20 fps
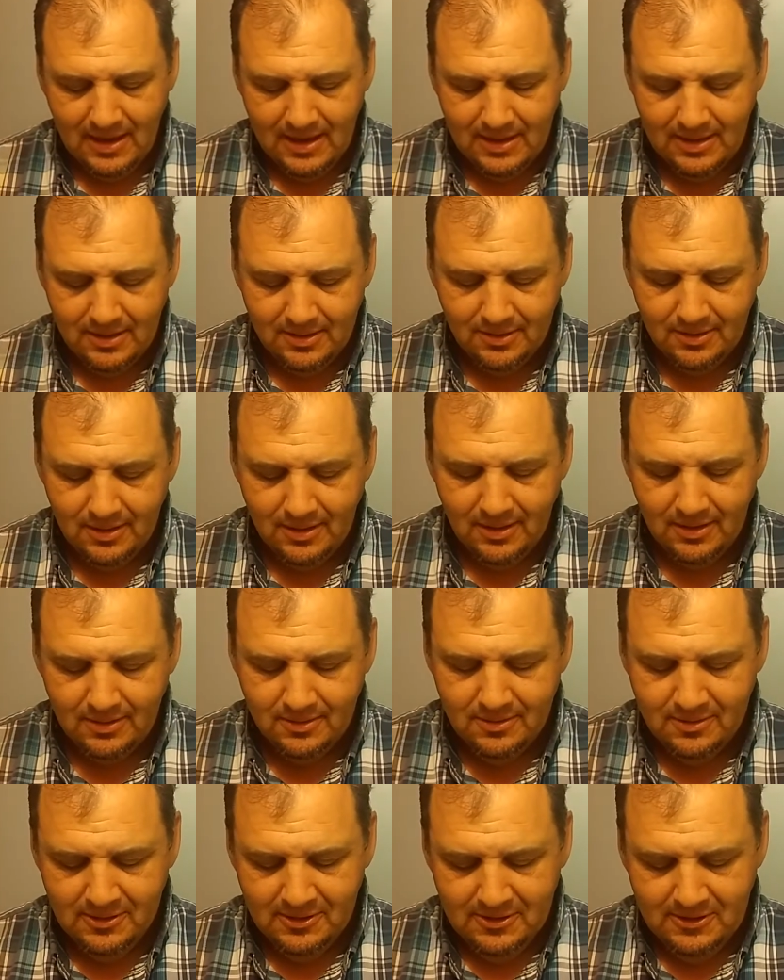And
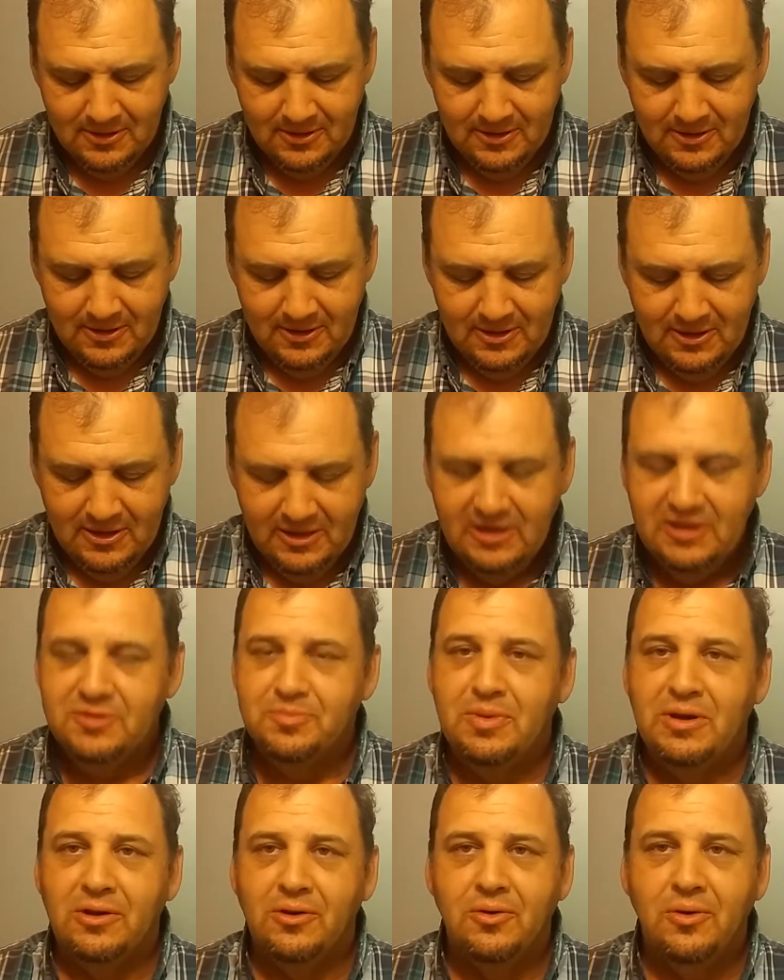he's
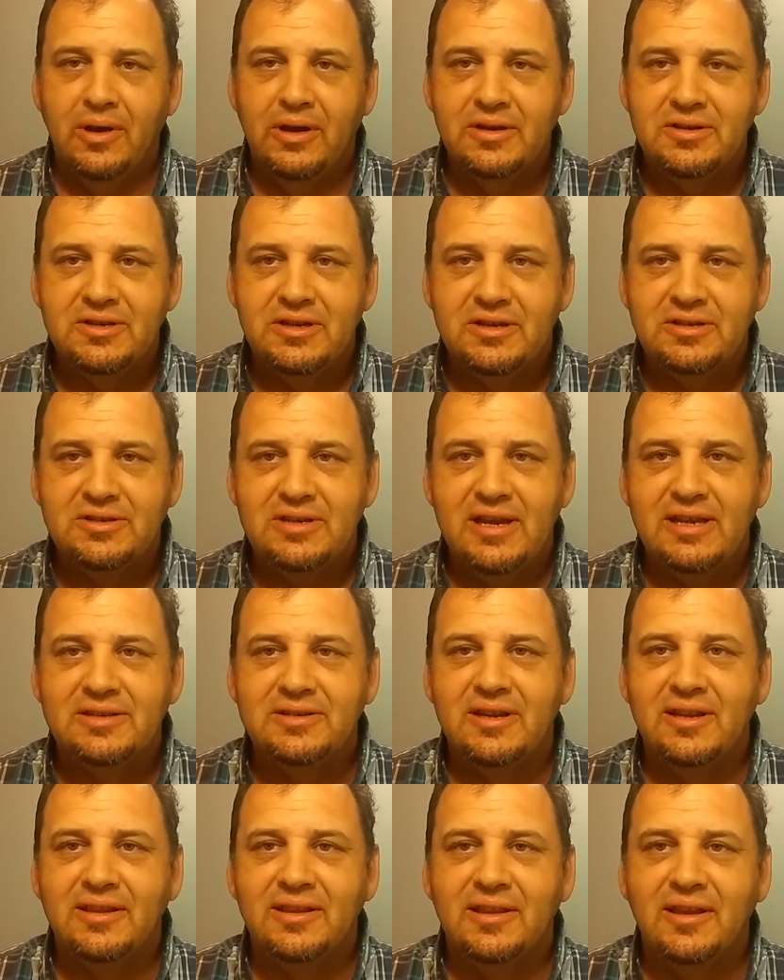been quite a
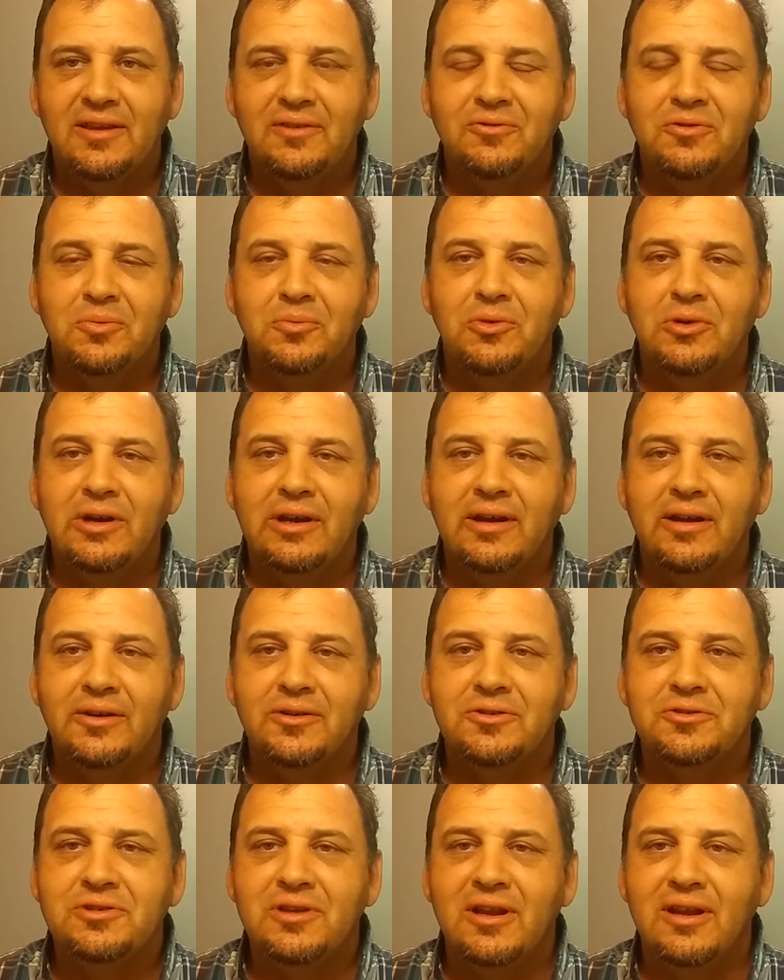success at that, from what I
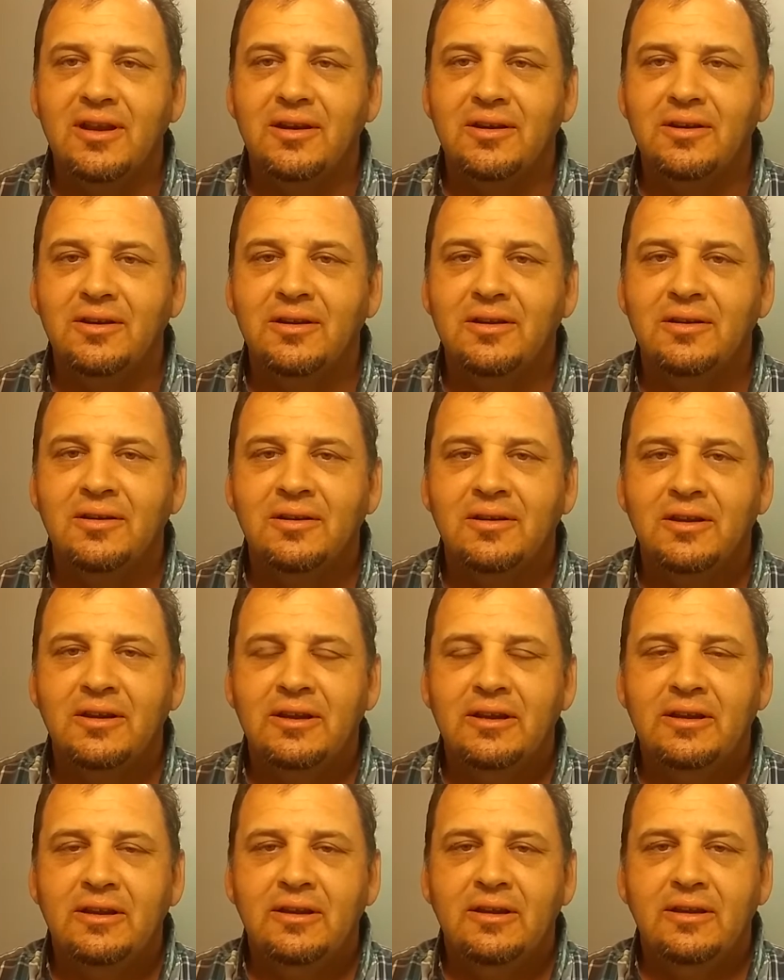understand.
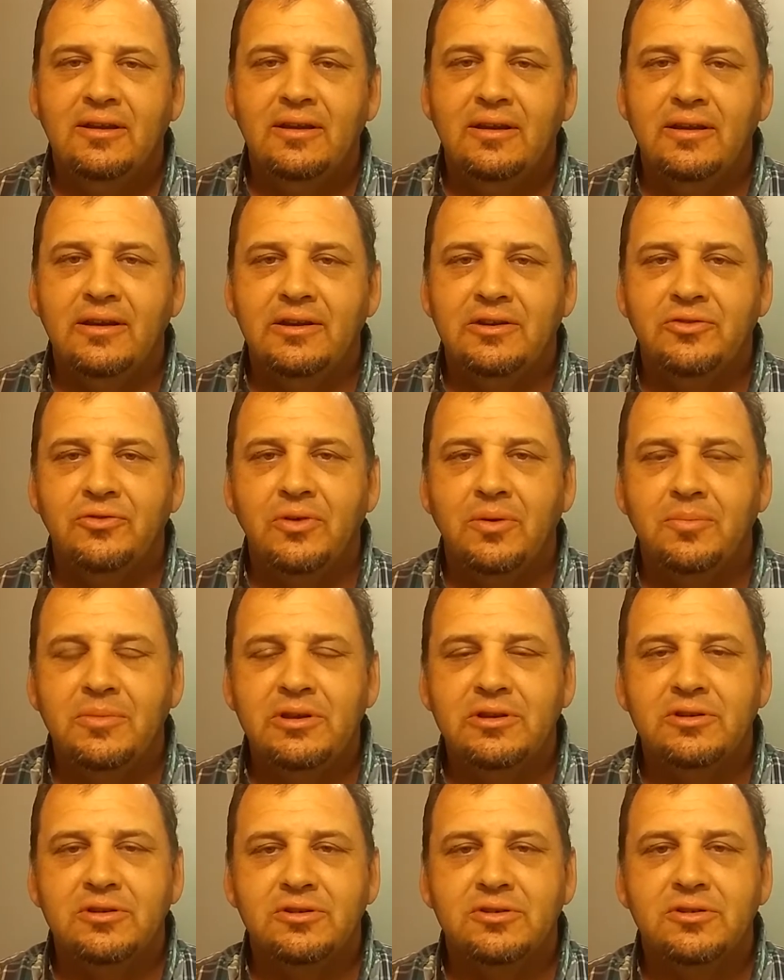And it's from
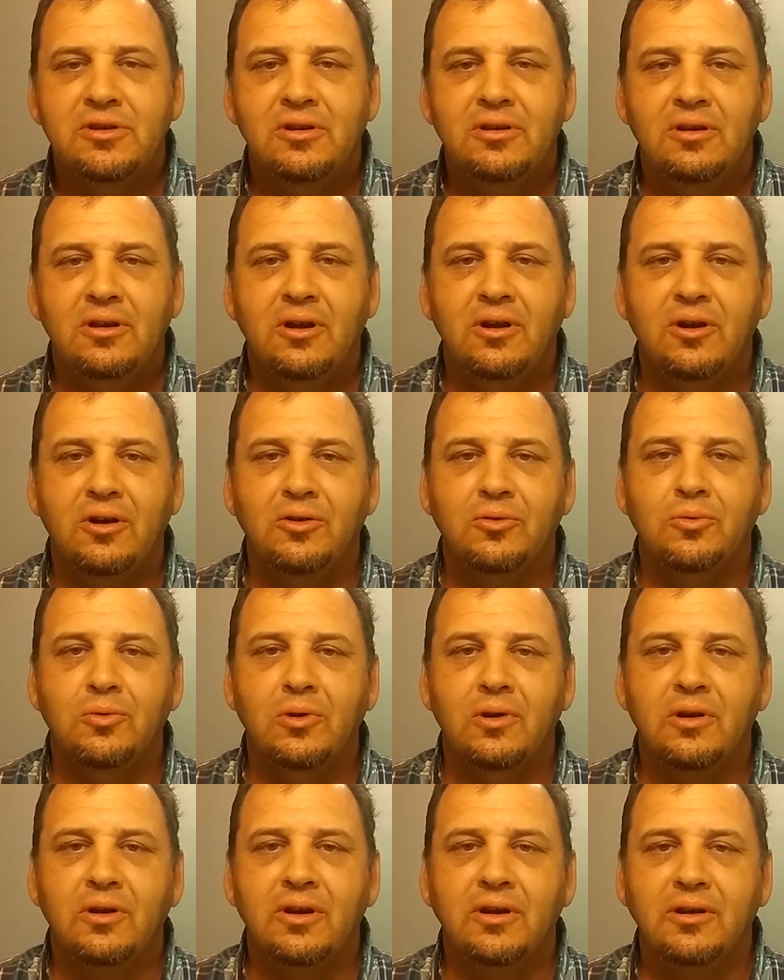his hard
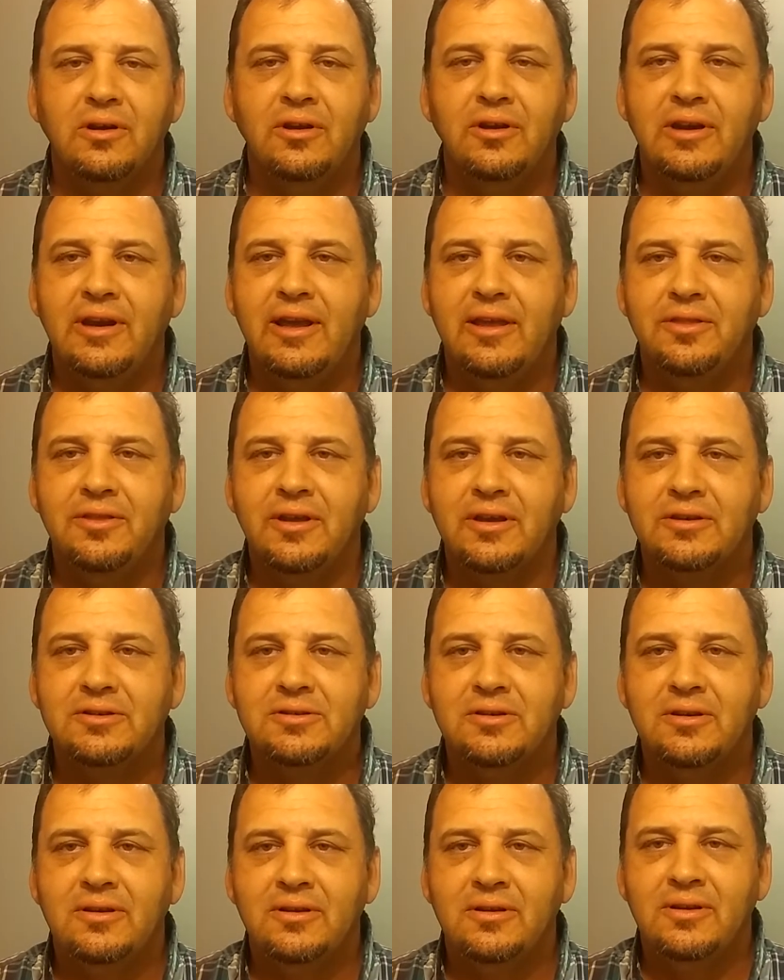work and good
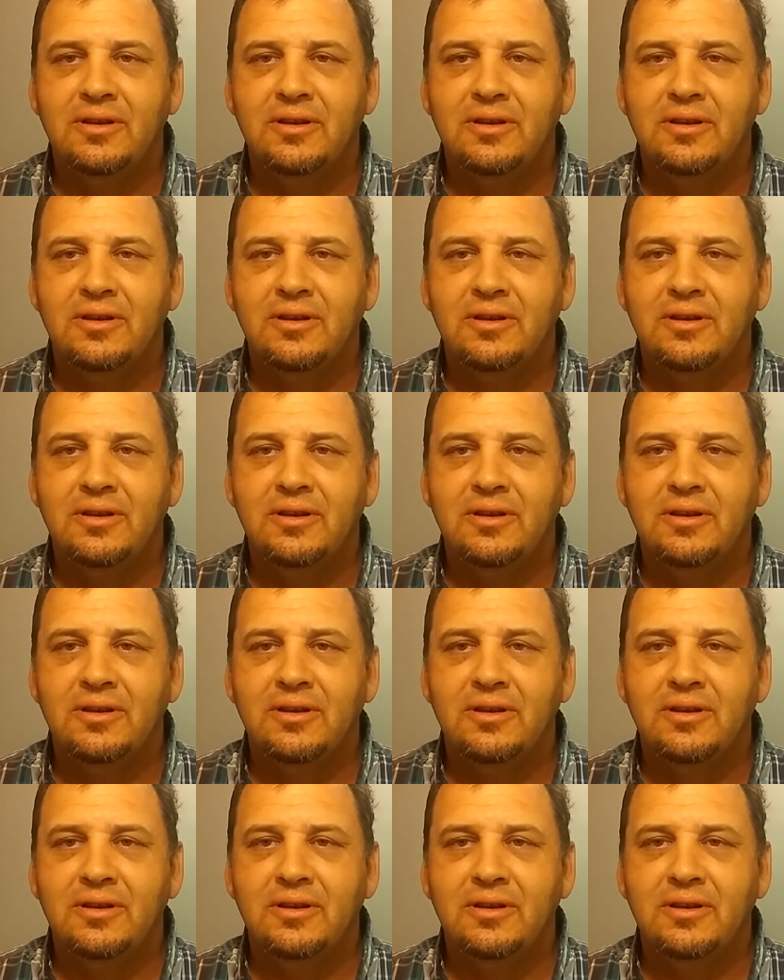ethics.